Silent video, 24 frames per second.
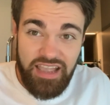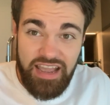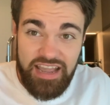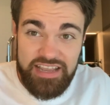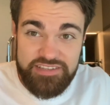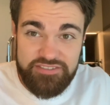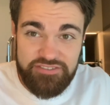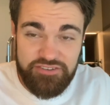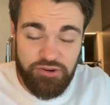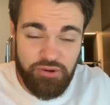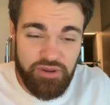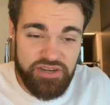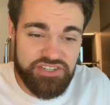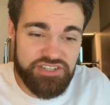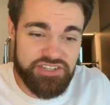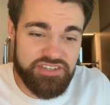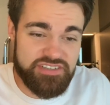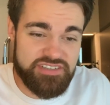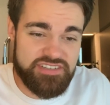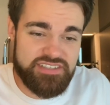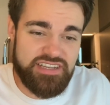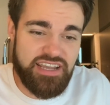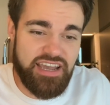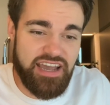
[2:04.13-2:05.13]
As for
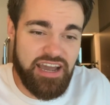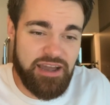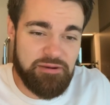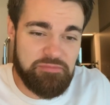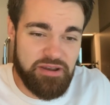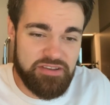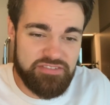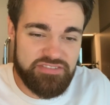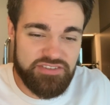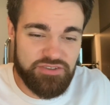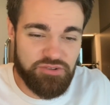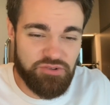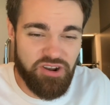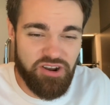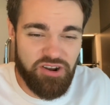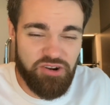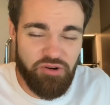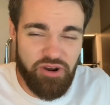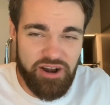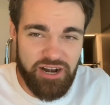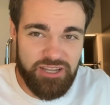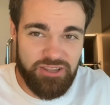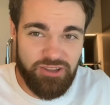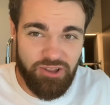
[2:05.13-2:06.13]
questions, I've still got
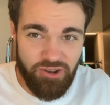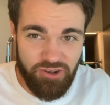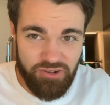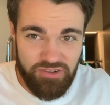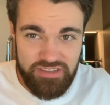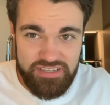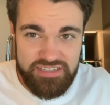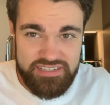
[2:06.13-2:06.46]
quite a long